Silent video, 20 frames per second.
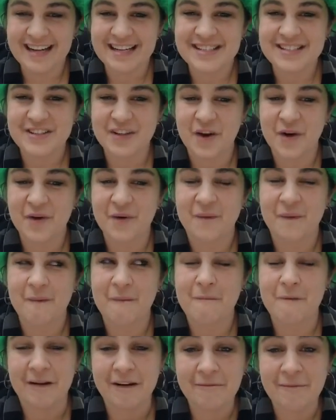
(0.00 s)
So
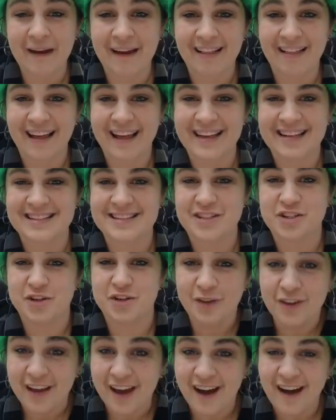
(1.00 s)
one of my clients,
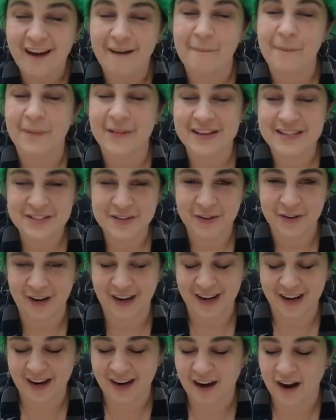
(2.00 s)
Julia, bless her
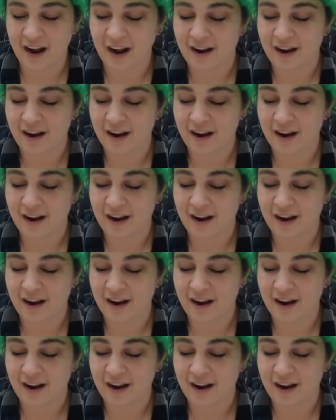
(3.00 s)
heart,